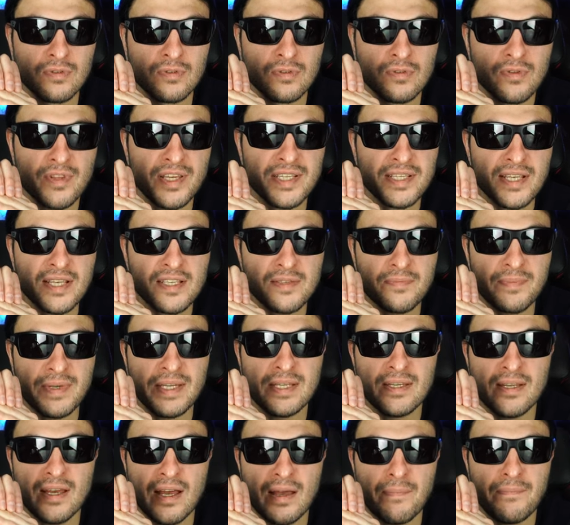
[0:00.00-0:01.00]
This has
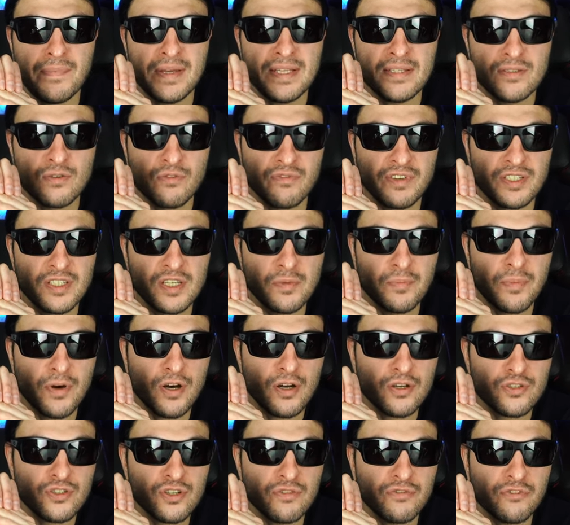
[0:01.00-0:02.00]
been a bit of a
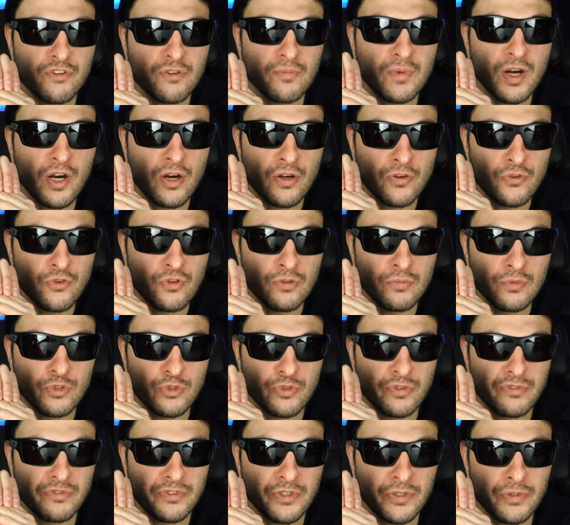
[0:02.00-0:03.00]
departure from our normal
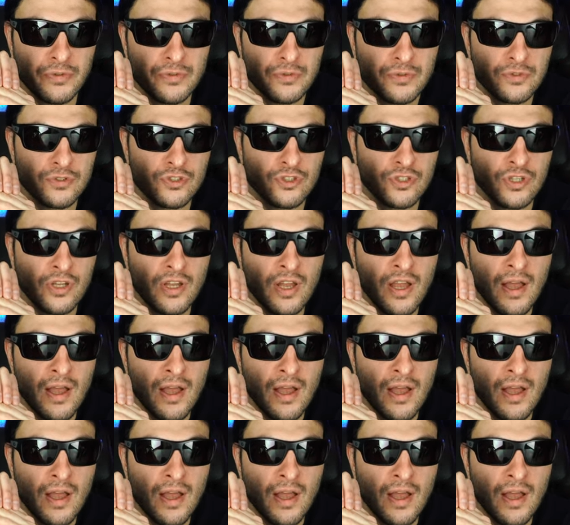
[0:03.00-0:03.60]
reviews,